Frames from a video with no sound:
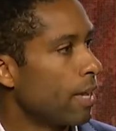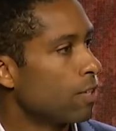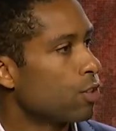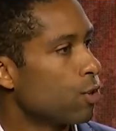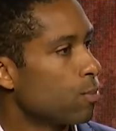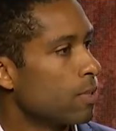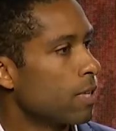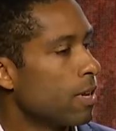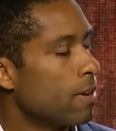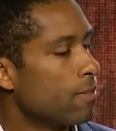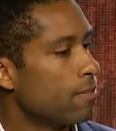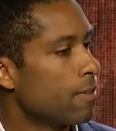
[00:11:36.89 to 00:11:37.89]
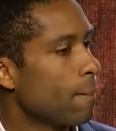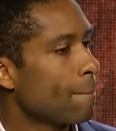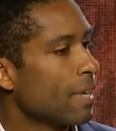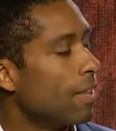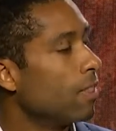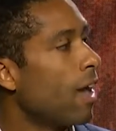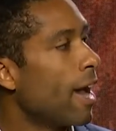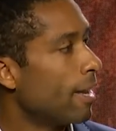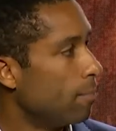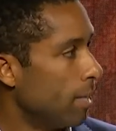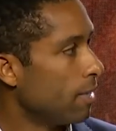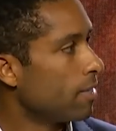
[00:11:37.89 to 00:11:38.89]
in terms of
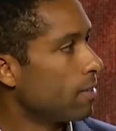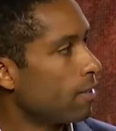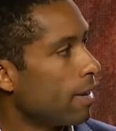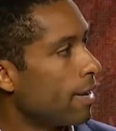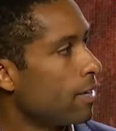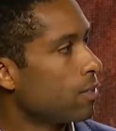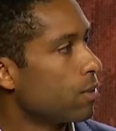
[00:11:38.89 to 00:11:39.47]
alignment, right?